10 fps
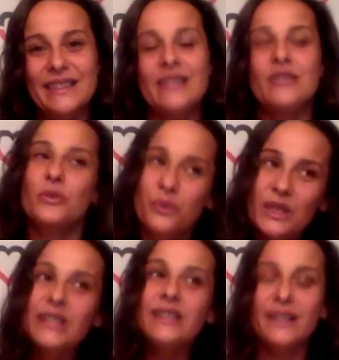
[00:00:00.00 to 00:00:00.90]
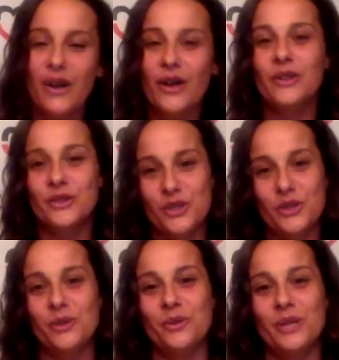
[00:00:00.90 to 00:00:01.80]
it's really hard
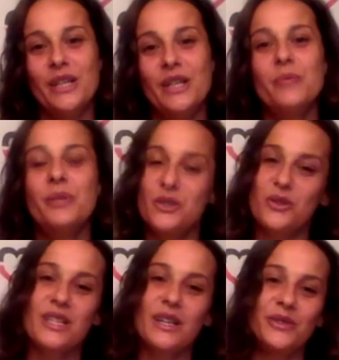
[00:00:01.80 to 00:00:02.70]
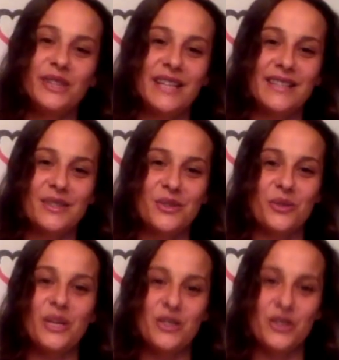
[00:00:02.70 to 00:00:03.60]
to put yourself in that
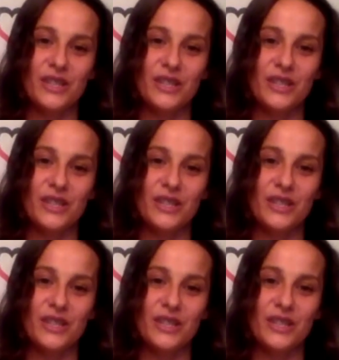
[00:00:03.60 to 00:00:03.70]
situation.